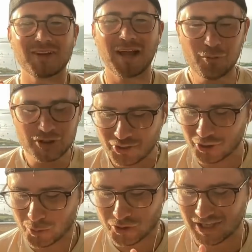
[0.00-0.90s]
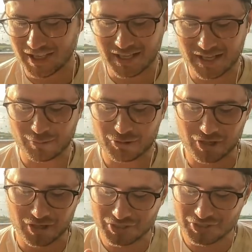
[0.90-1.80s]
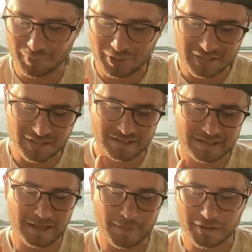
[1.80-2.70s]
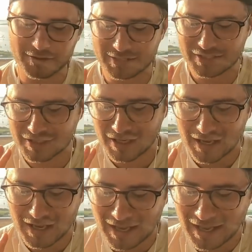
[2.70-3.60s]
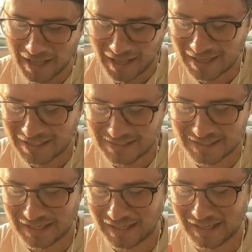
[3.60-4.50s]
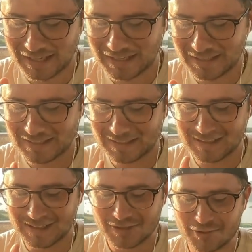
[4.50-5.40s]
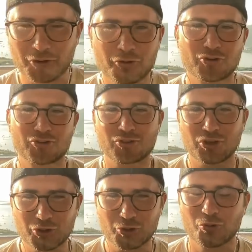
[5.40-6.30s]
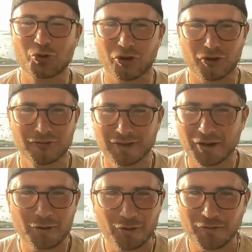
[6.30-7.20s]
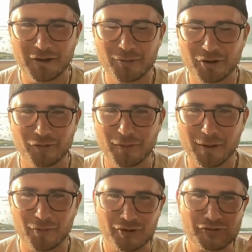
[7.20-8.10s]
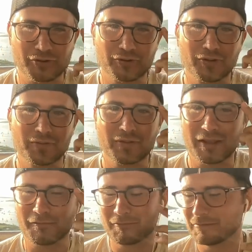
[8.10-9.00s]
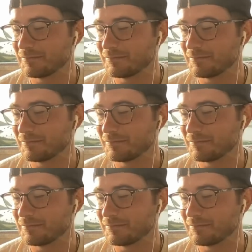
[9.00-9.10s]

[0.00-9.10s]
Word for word: I wish Thunder was the key. I was talking to somebody the other day about this, and uh, Thunder is such a cool card. I don't know if anybody remembers or if